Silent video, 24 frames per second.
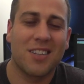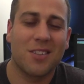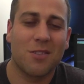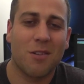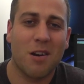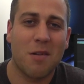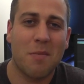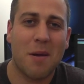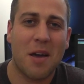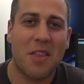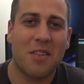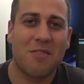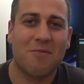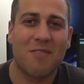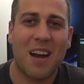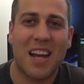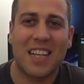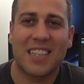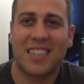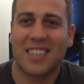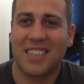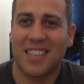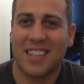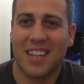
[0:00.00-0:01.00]
Sorry about the
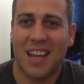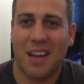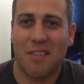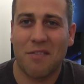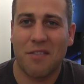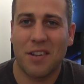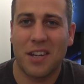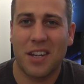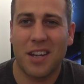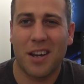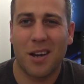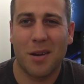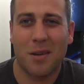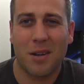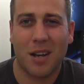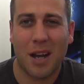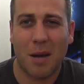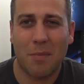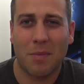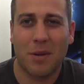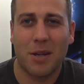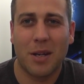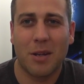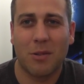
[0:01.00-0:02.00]
rants in that video, a
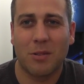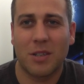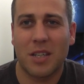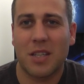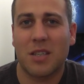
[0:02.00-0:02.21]
couple of little